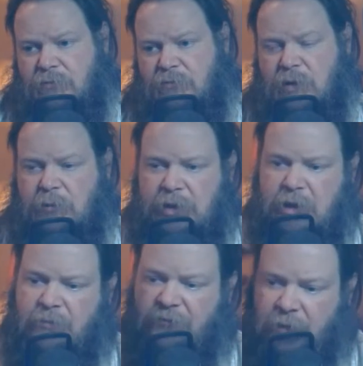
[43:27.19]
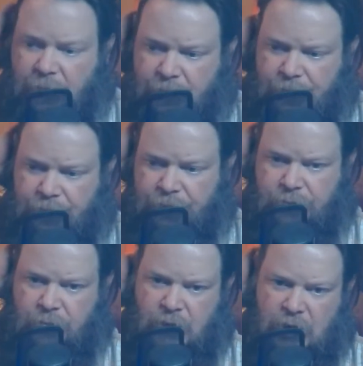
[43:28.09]
where we come from
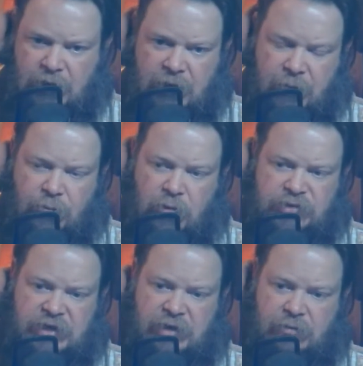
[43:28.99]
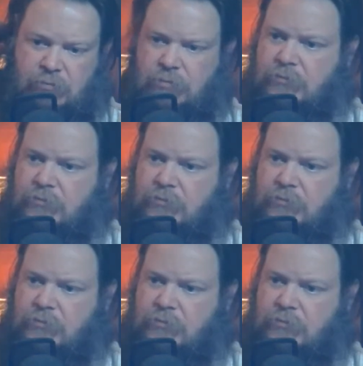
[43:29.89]
in approaching